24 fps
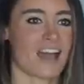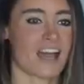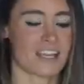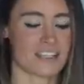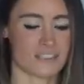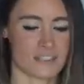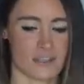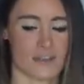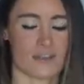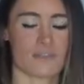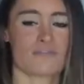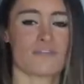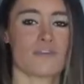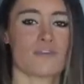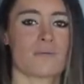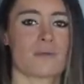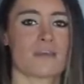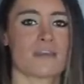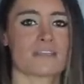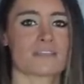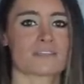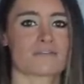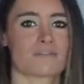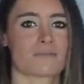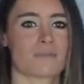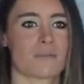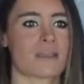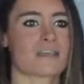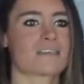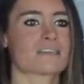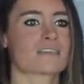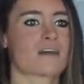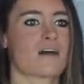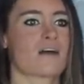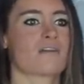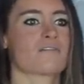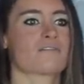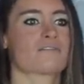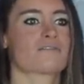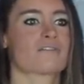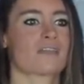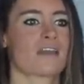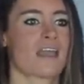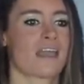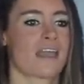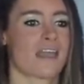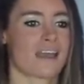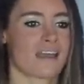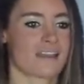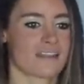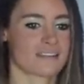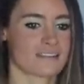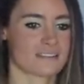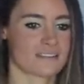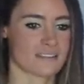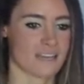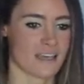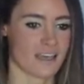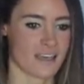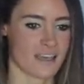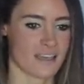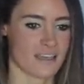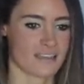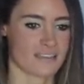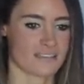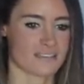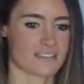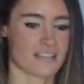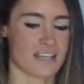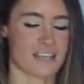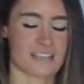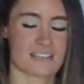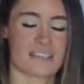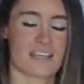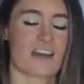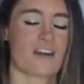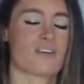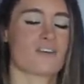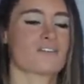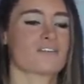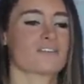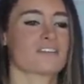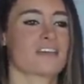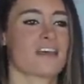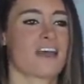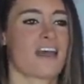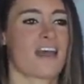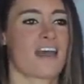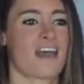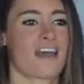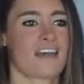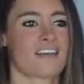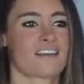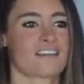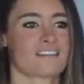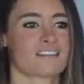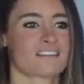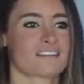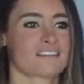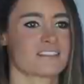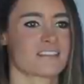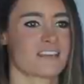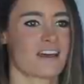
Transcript: I took a few minutes for myself and I sat down and